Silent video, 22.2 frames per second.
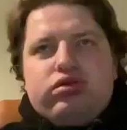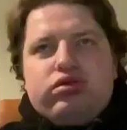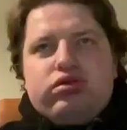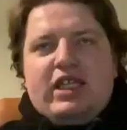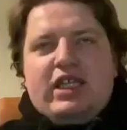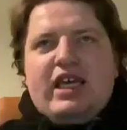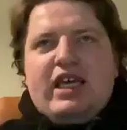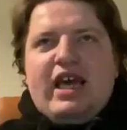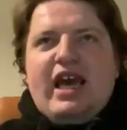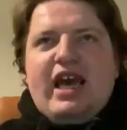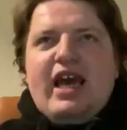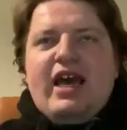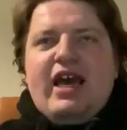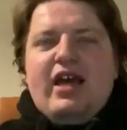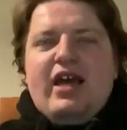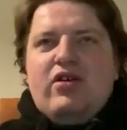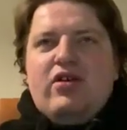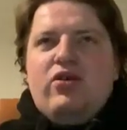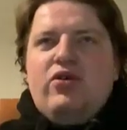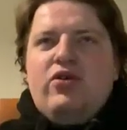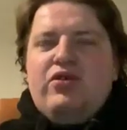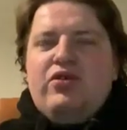Yeah,
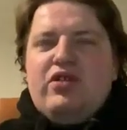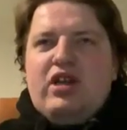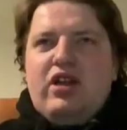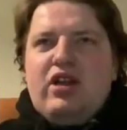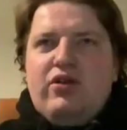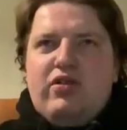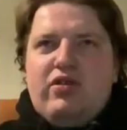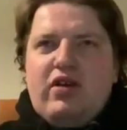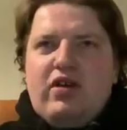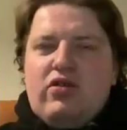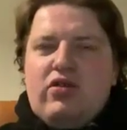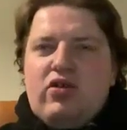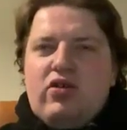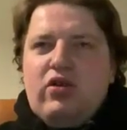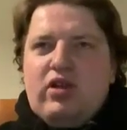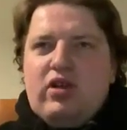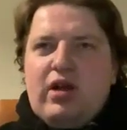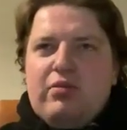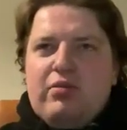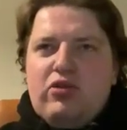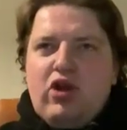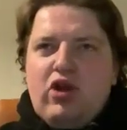who the loose heads
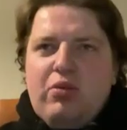called up?